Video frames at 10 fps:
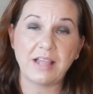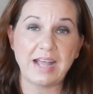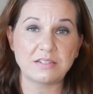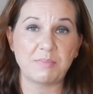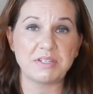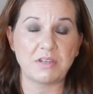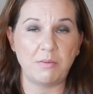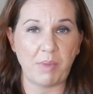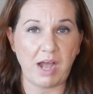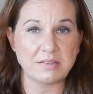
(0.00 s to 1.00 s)
last month's
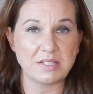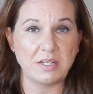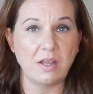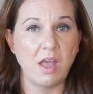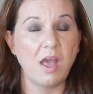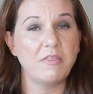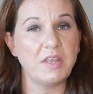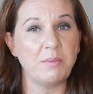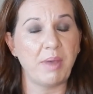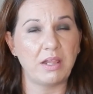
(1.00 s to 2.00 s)
unboxing,
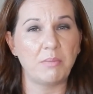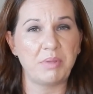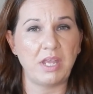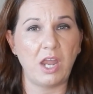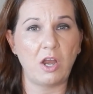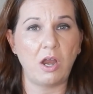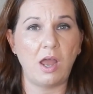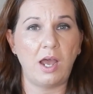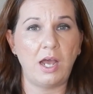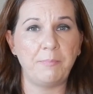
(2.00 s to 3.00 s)
the Bella Pierre
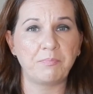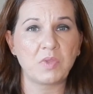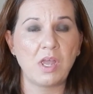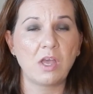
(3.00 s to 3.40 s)
um,